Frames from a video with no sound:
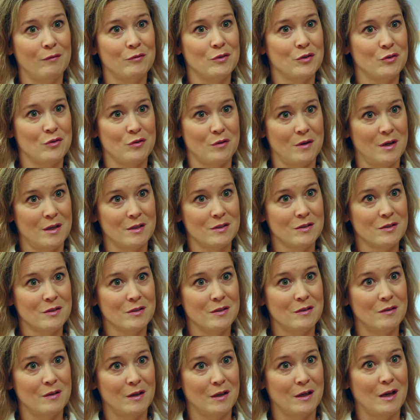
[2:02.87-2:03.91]
to
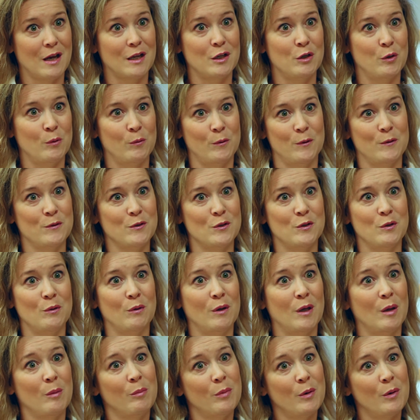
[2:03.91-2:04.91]
trust that God knew what he was doing,